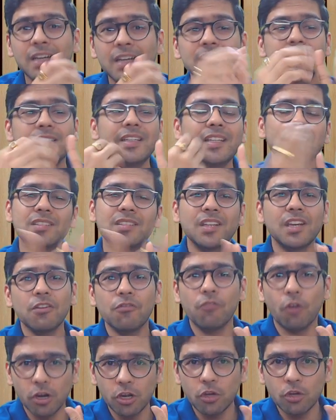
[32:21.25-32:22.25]
These 3
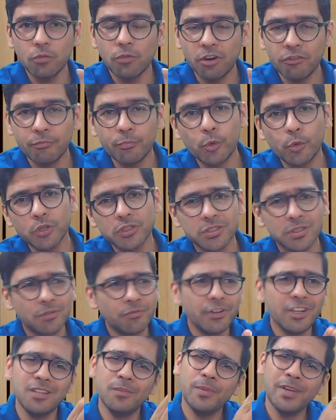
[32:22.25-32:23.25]
volume of books
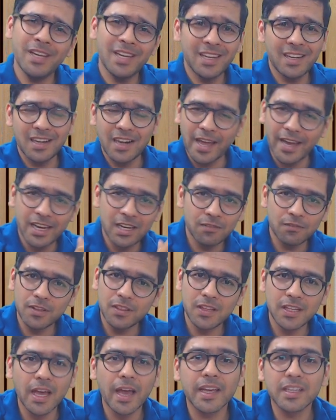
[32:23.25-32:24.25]
will be in line with
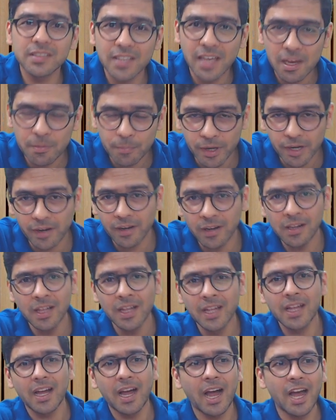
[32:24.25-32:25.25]
the ICI material.
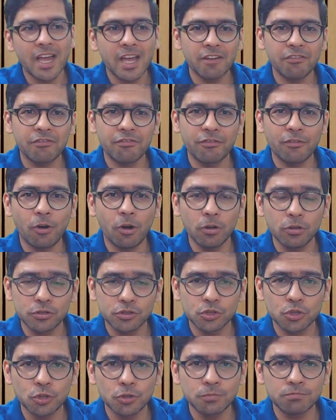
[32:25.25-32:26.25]
I have
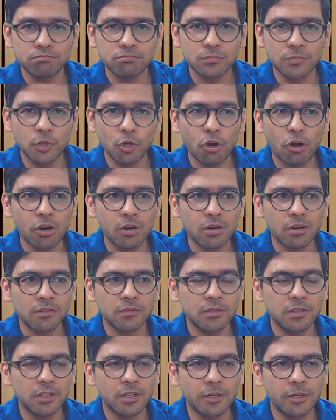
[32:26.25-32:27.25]
also not
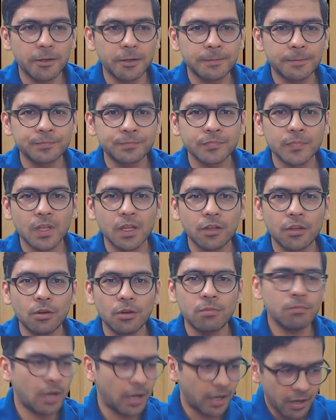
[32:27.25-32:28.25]
the
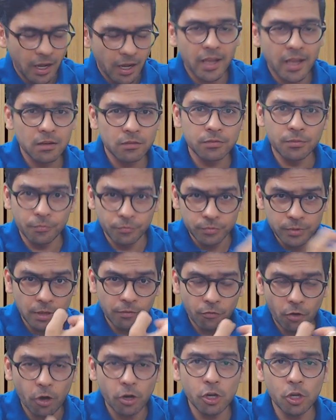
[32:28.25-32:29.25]

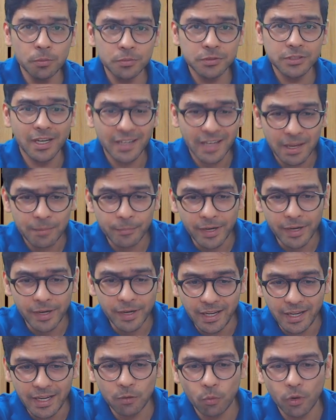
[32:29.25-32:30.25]
volumes that I'm
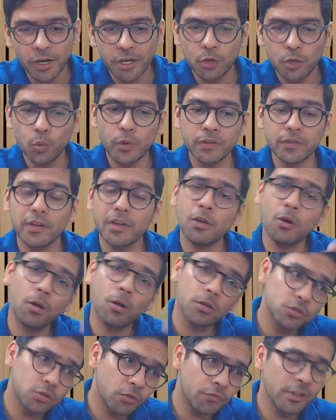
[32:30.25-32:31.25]
maintaining, 1, 2 and 3,
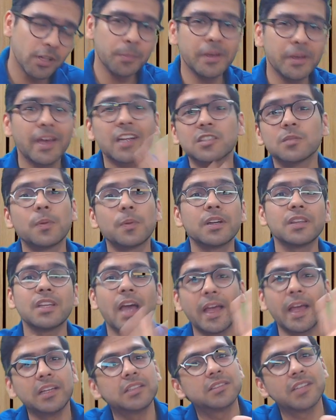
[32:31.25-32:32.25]
also will be as per the
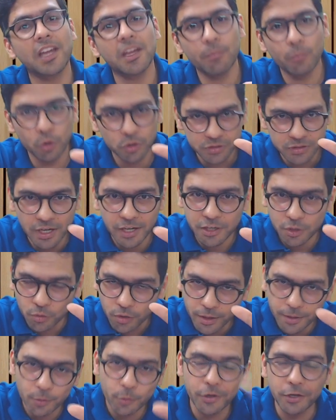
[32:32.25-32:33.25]
ICI books that you
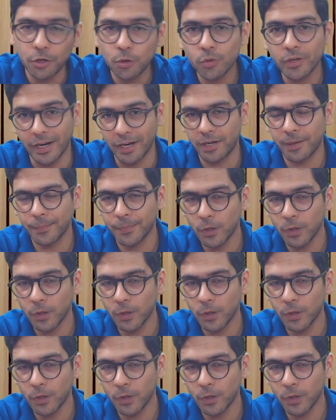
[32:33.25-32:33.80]
are going to get.